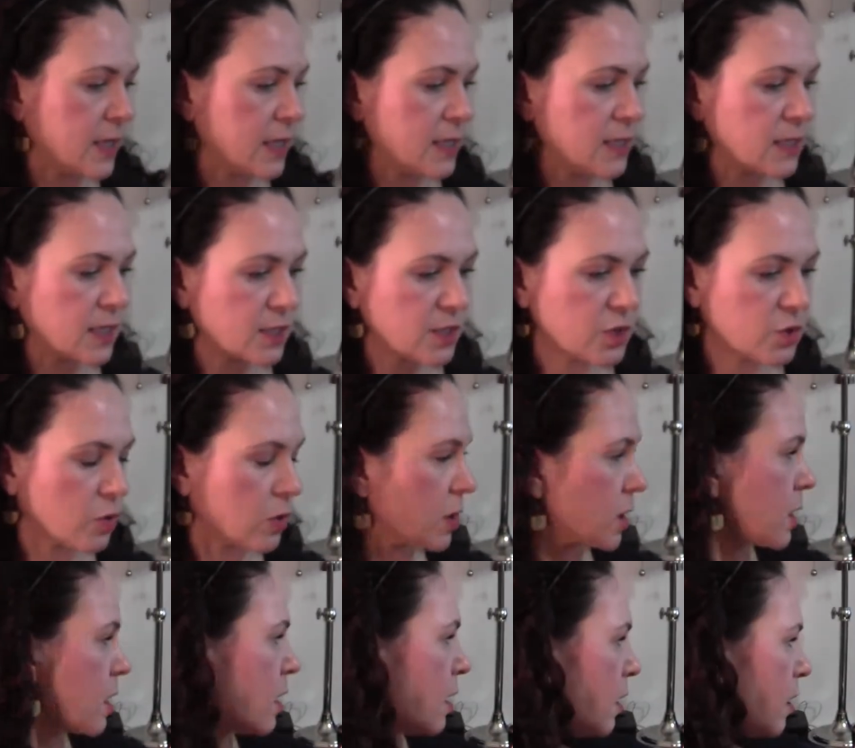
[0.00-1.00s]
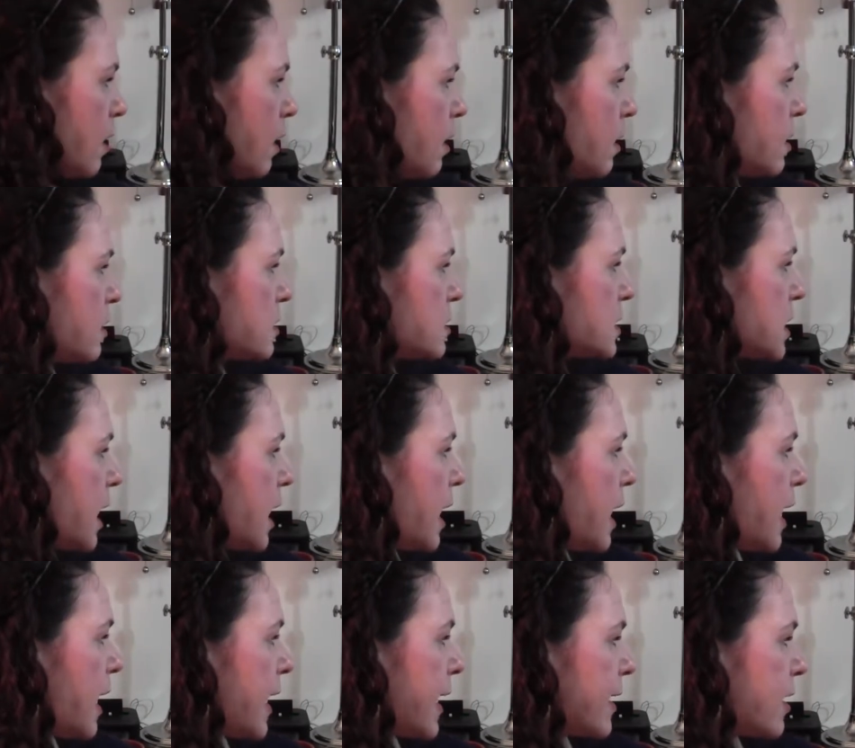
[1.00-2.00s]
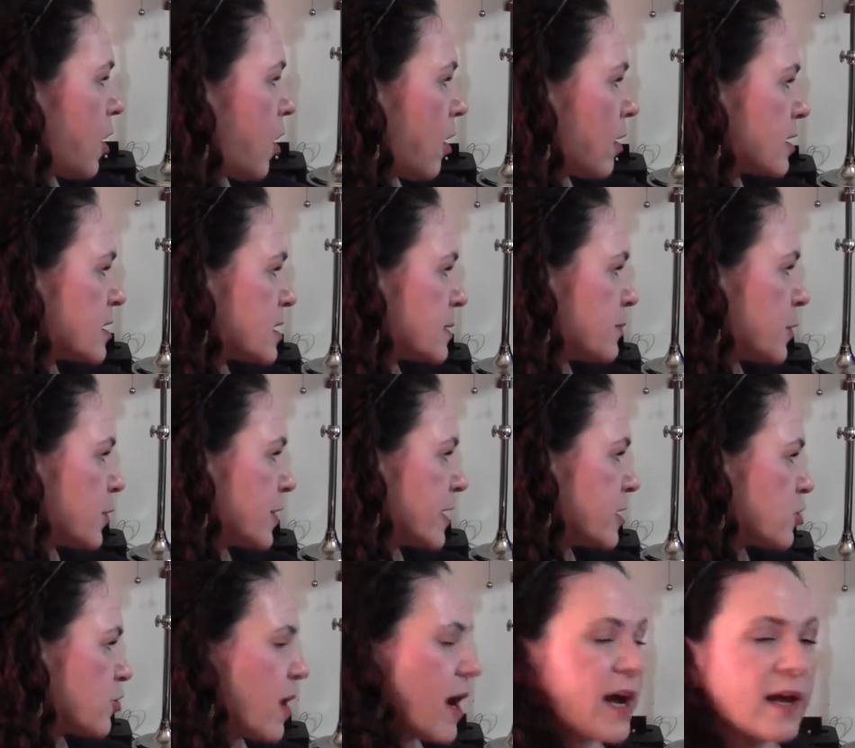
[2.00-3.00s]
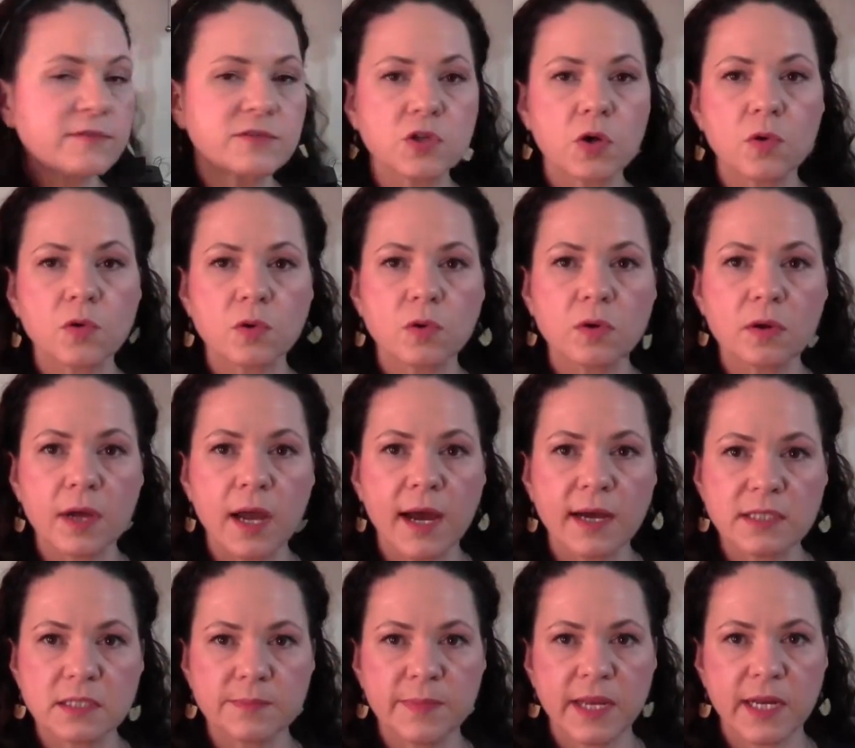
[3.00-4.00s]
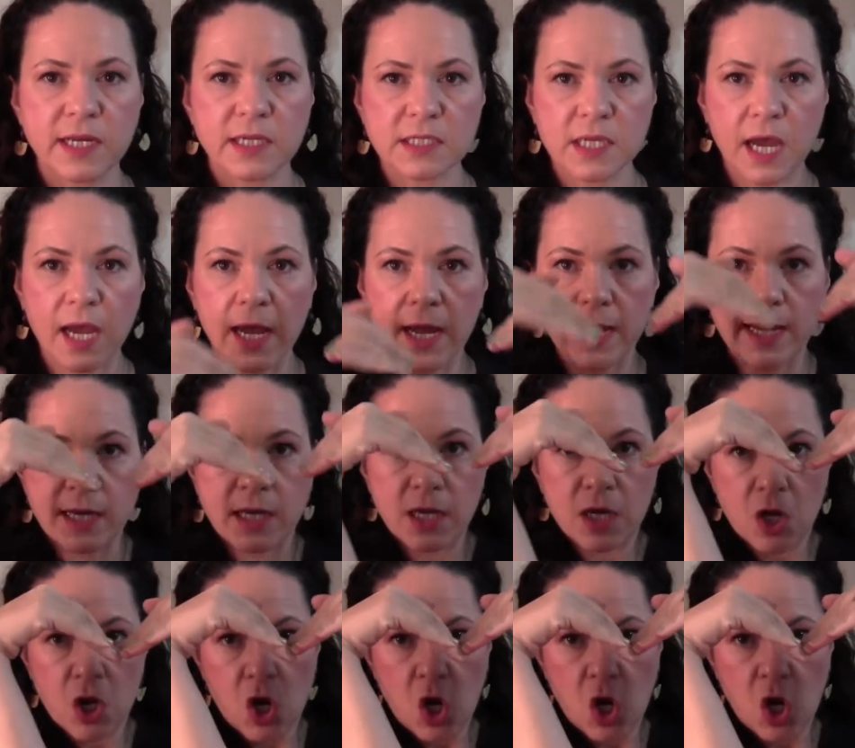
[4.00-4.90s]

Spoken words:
is a store called I Heart Marine Drive Total Cosmetics. I